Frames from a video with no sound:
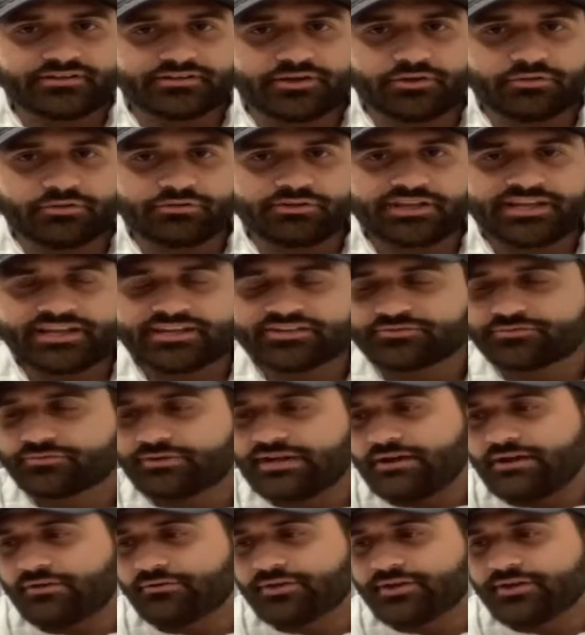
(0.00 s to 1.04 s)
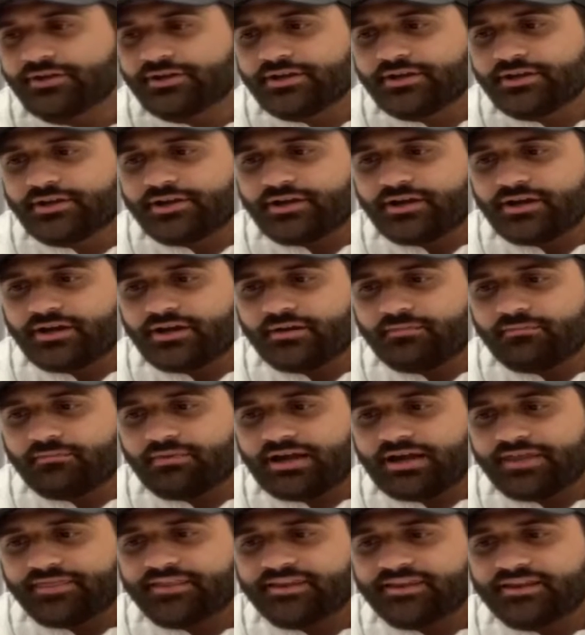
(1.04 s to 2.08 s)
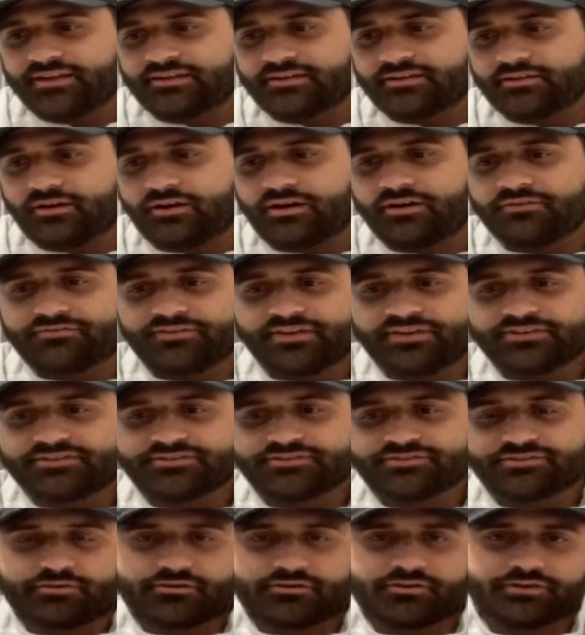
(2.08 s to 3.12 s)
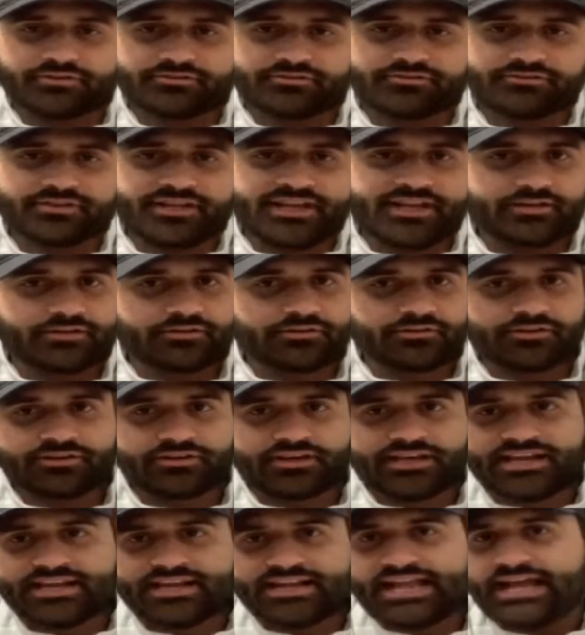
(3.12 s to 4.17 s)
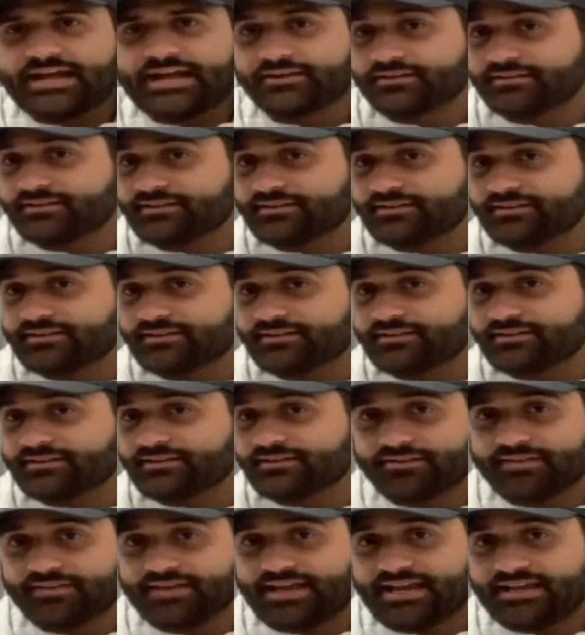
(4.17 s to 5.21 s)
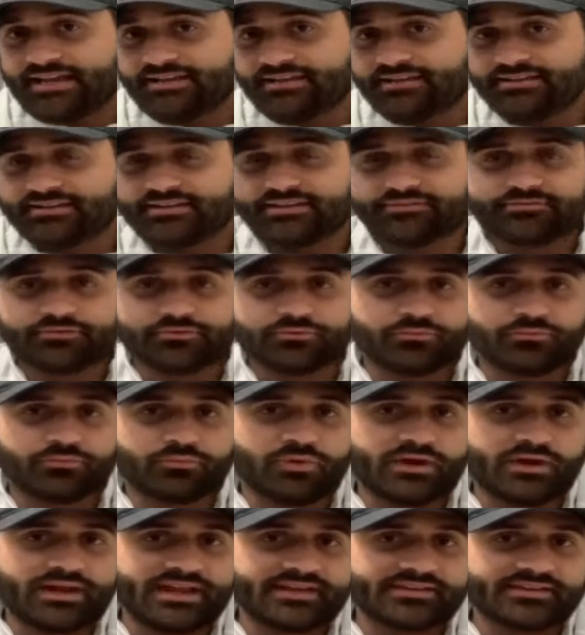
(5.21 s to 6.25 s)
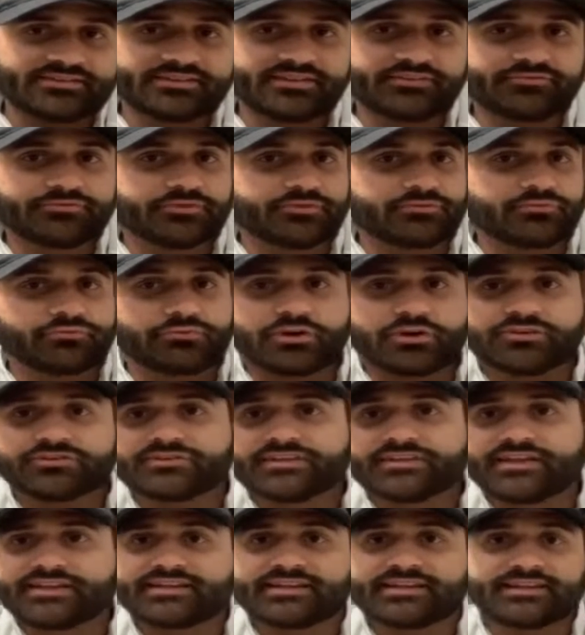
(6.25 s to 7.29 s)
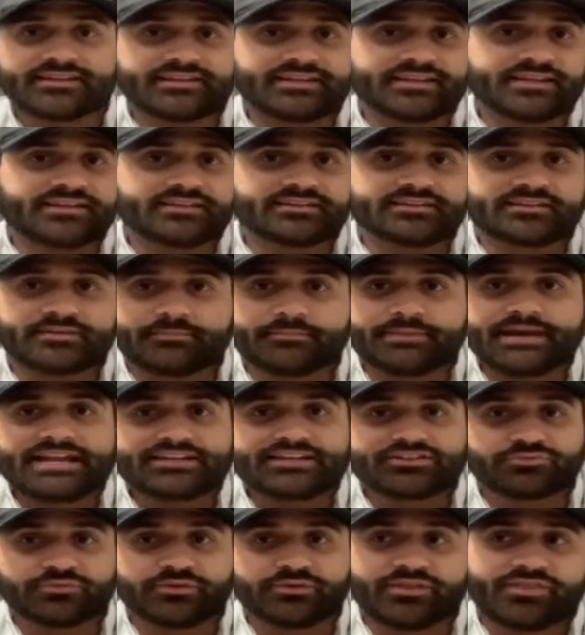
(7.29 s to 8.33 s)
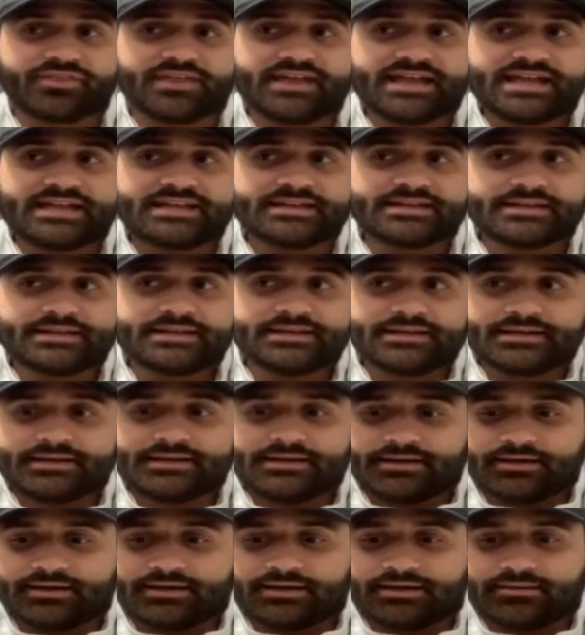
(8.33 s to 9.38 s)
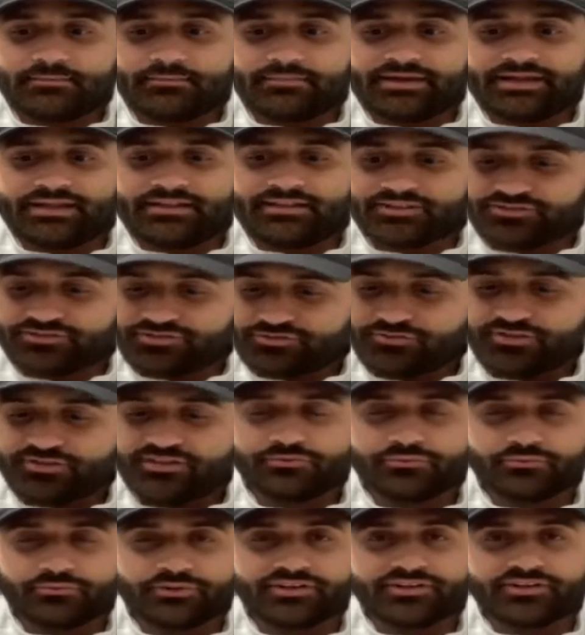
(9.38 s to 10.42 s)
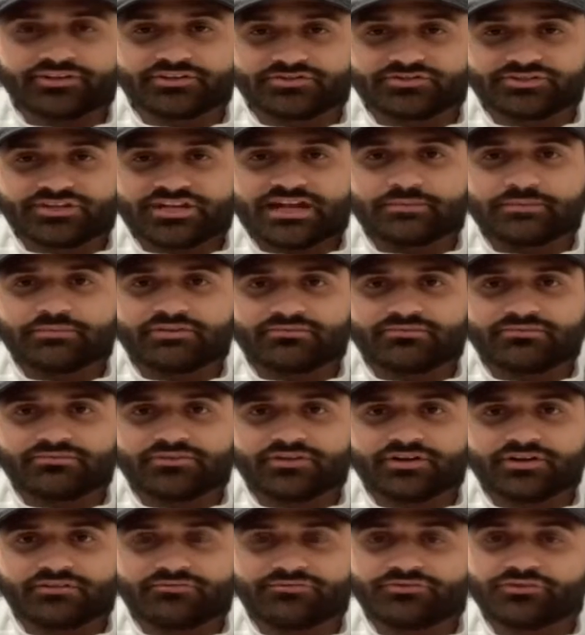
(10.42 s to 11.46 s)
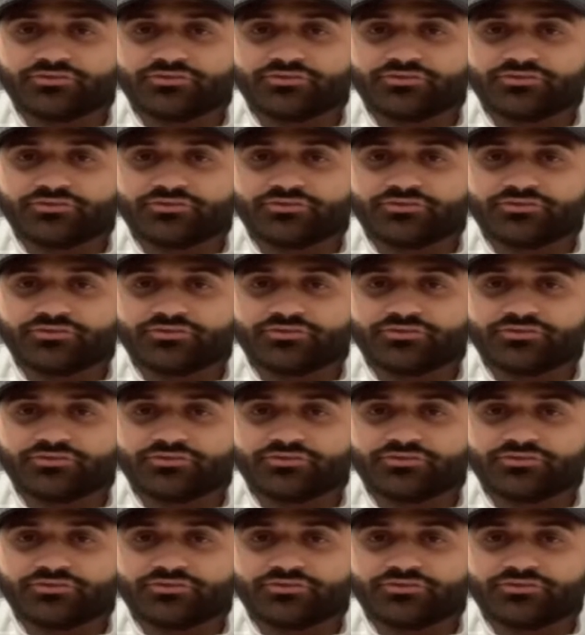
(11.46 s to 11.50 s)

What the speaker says: glance route. I think offenses are going to take a look at how to decorate that, different ways, different runs they can get to match with that. LSU did a really good job of